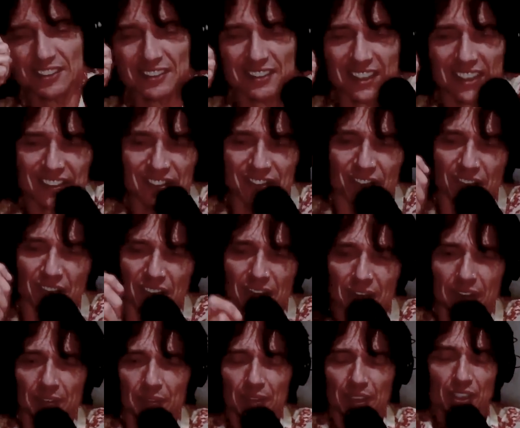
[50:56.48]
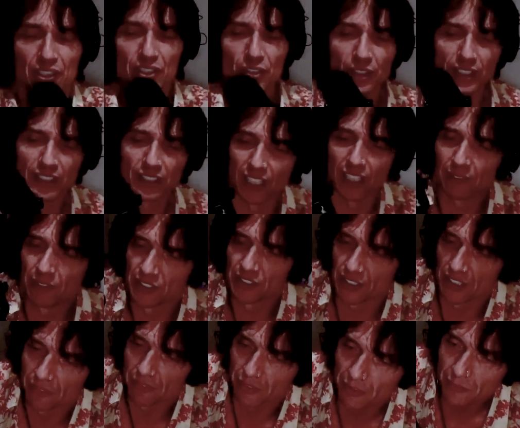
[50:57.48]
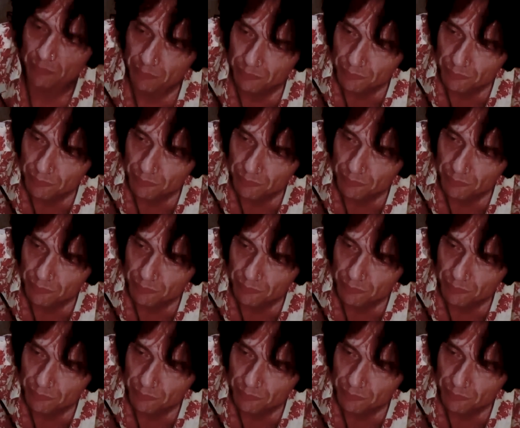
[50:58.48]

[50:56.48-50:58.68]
That's not living. Enjoying life isn't living.